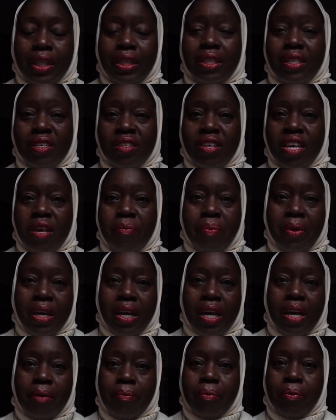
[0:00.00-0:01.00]
just keeping
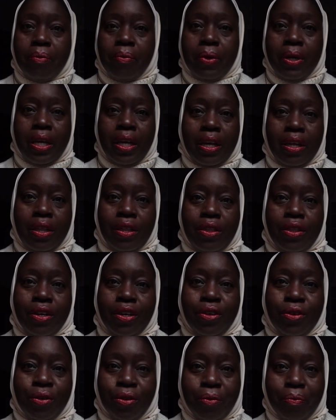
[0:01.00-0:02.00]
up with the
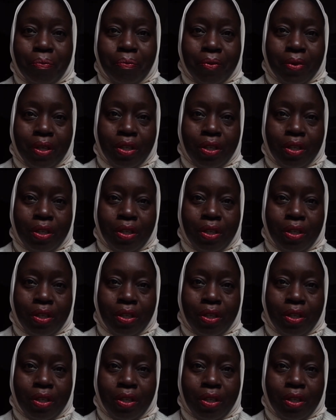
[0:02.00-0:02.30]
group,